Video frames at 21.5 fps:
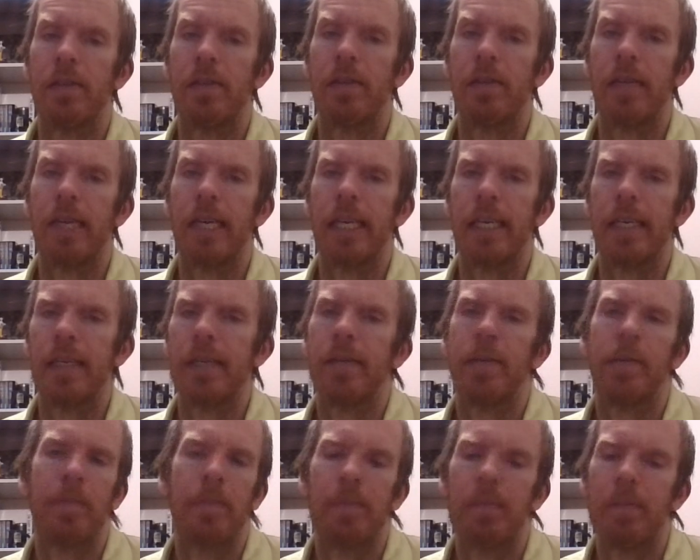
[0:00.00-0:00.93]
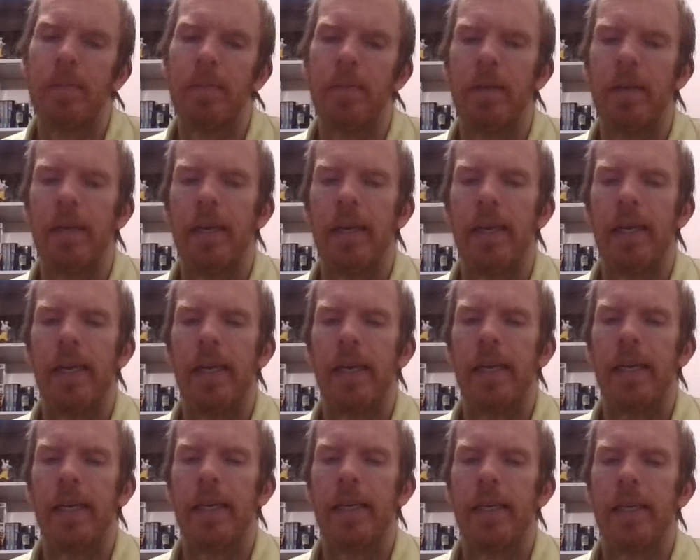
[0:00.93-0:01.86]
like,
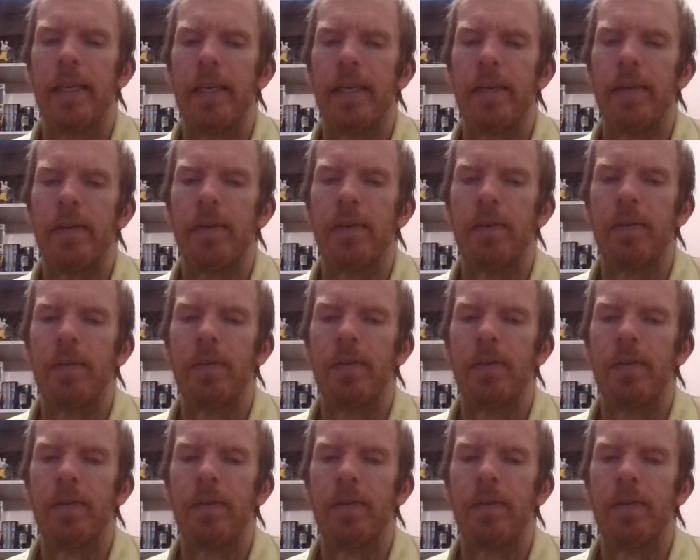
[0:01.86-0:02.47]
you know,